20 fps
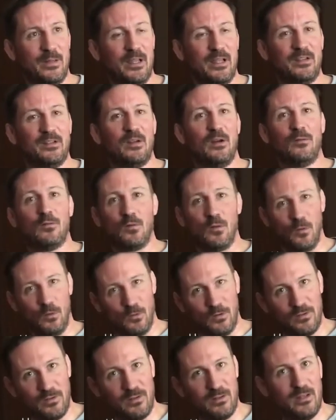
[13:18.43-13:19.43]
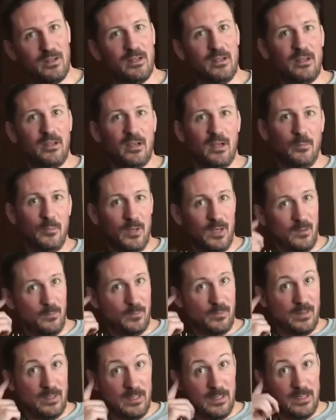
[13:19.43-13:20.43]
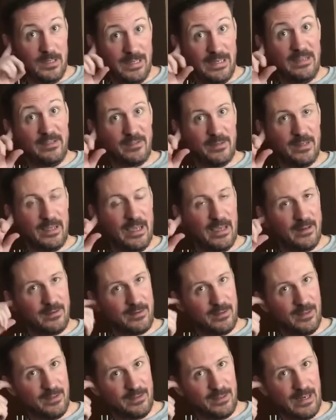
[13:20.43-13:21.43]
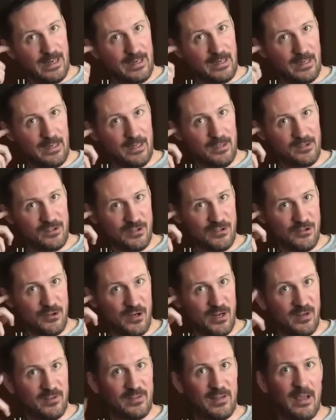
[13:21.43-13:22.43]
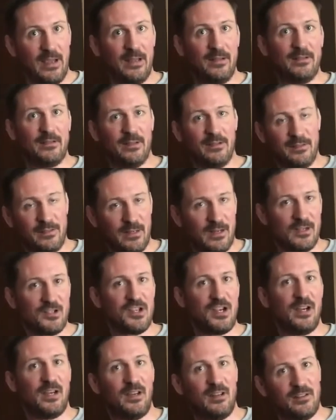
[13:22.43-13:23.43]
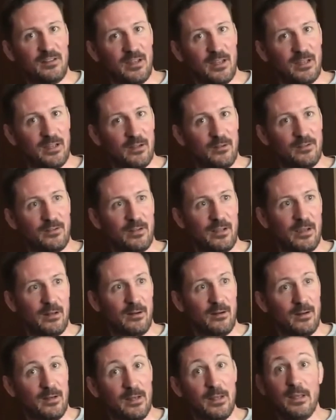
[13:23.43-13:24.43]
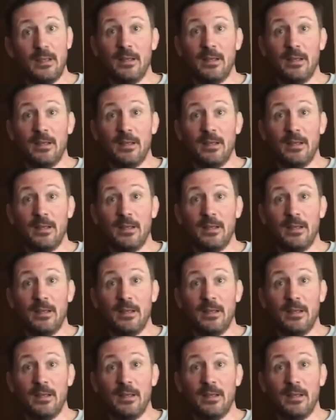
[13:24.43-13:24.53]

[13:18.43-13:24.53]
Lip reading: It's, of course, Khabib needs to get into that clinch and join his hands and start chaining his takedowns together.